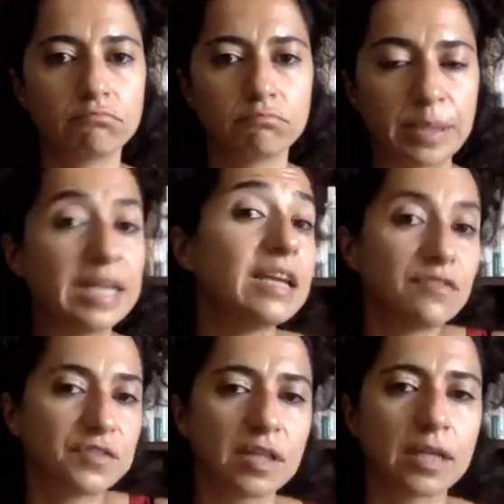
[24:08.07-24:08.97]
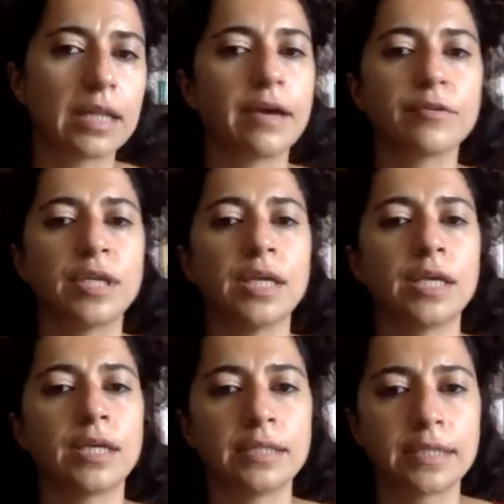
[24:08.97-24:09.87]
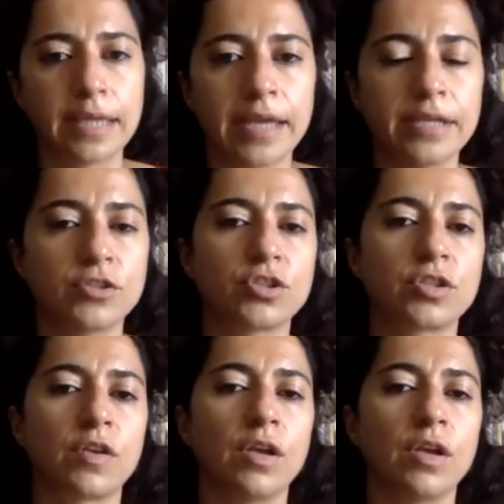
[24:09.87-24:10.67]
believed in clowning, engaged